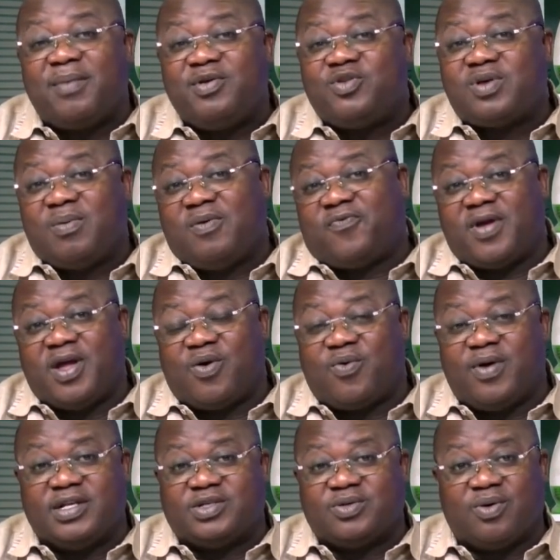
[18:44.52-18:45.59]
be sort of fire
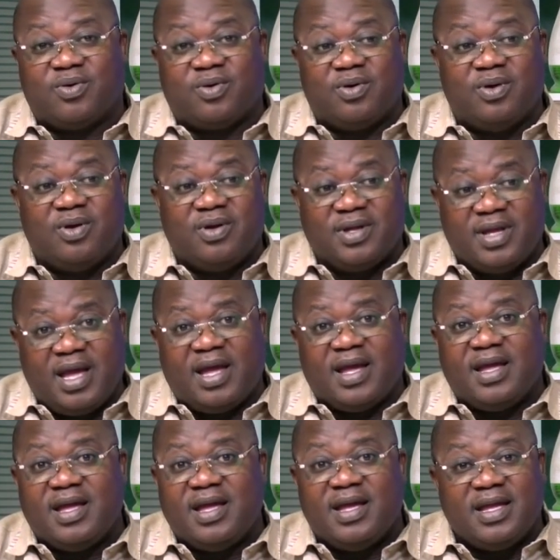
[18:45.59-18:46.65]
somewhere. Yeah,
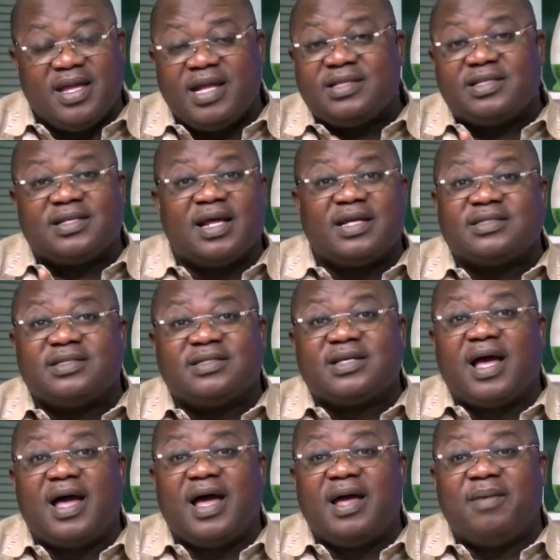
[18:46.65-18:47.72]
and
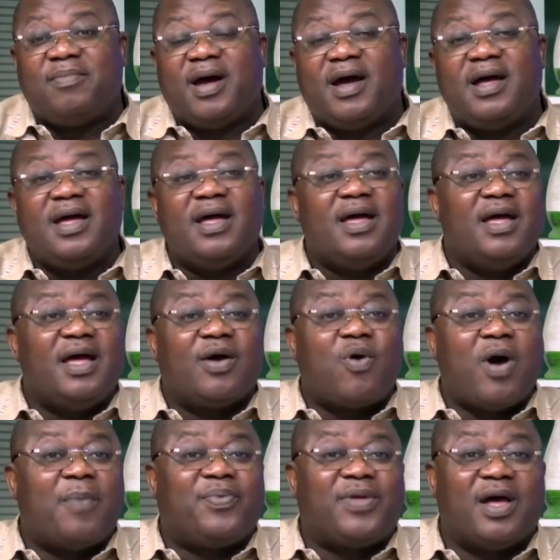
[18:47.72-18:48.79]
Nassisa, Emma,
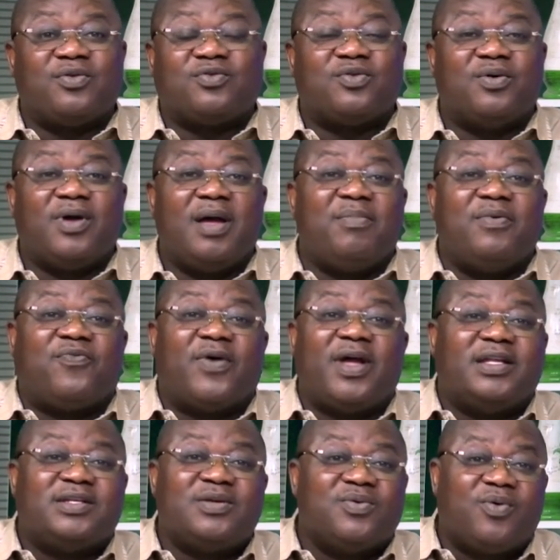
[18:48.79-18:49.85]
Quapian, so Emma Fire
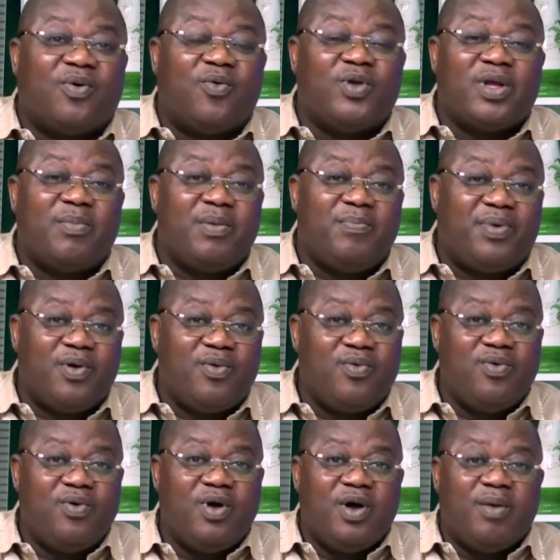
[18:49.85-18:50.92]
Chinko, when you mean Pengu,
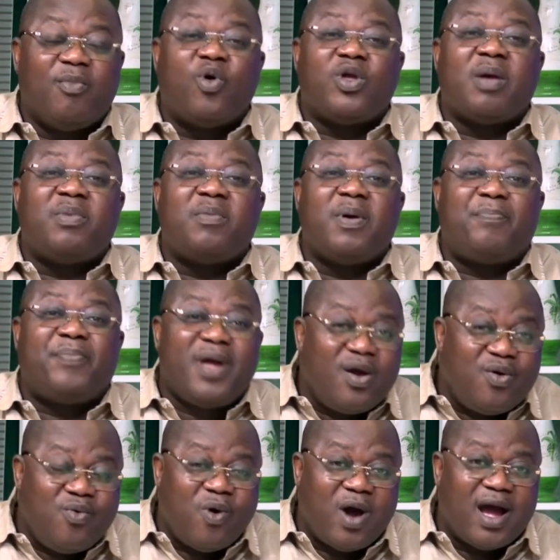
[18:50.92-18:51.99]
but when you mean
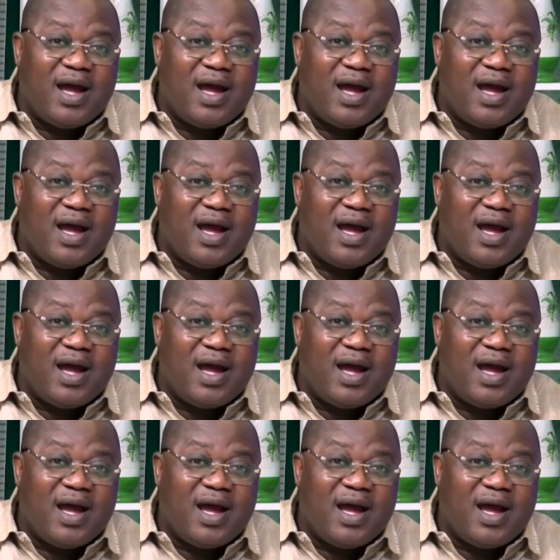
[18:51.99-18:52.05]
Pegua,